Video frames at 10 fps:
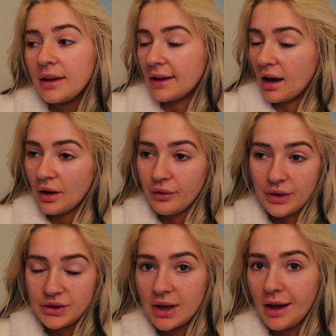get over
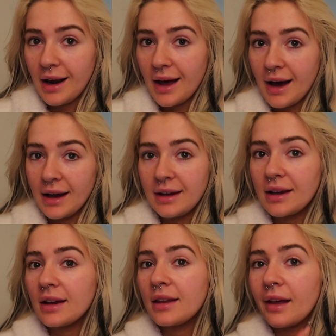the jet lag
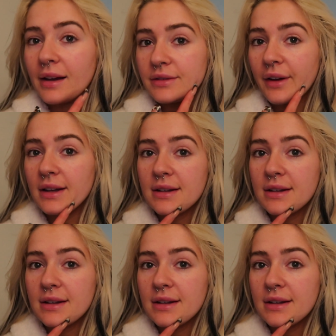that's fake